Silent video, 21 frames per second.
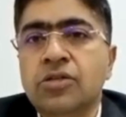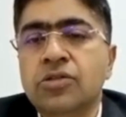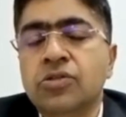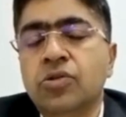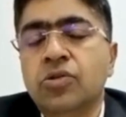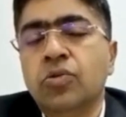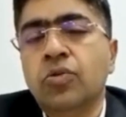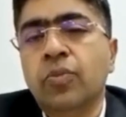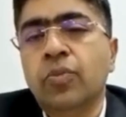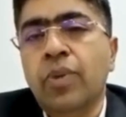
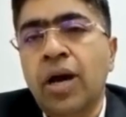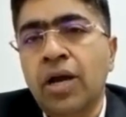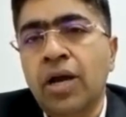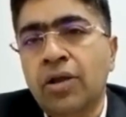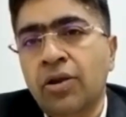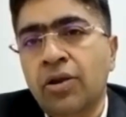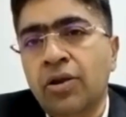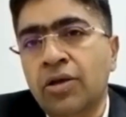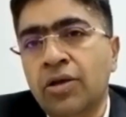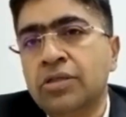to
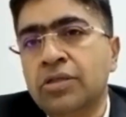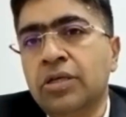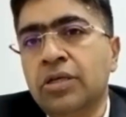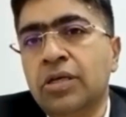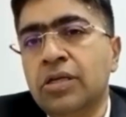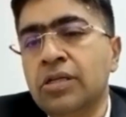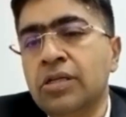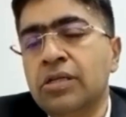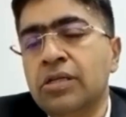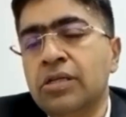
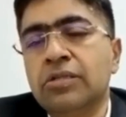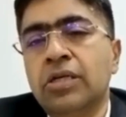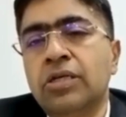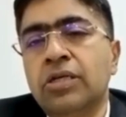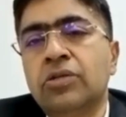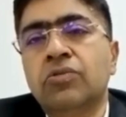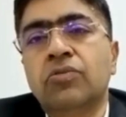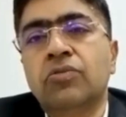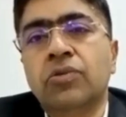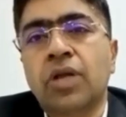biologicals
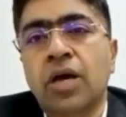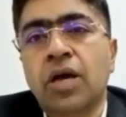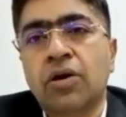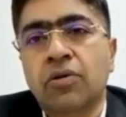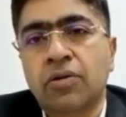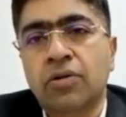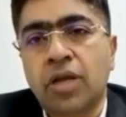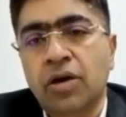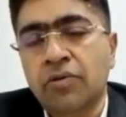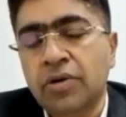and to
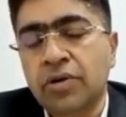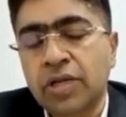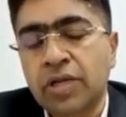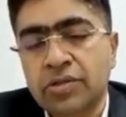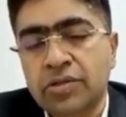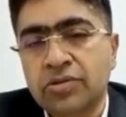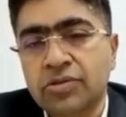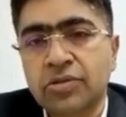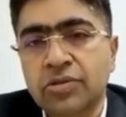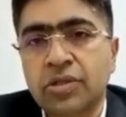
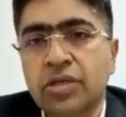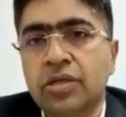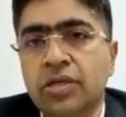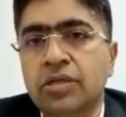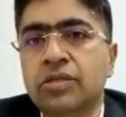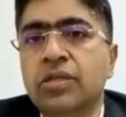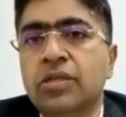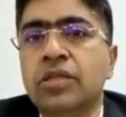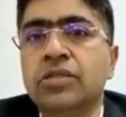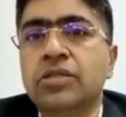nowadays
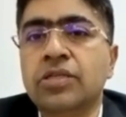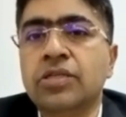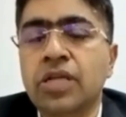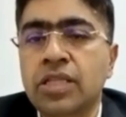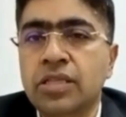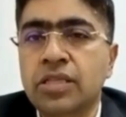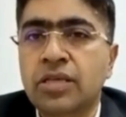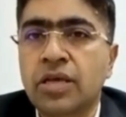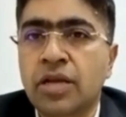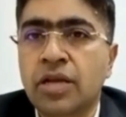the
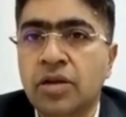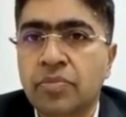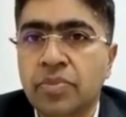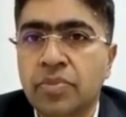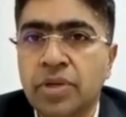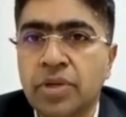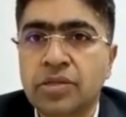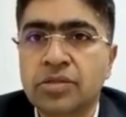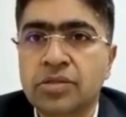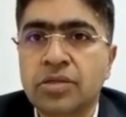cell
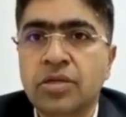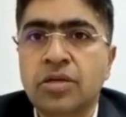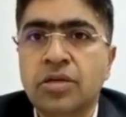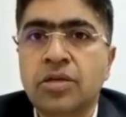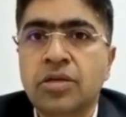therapies.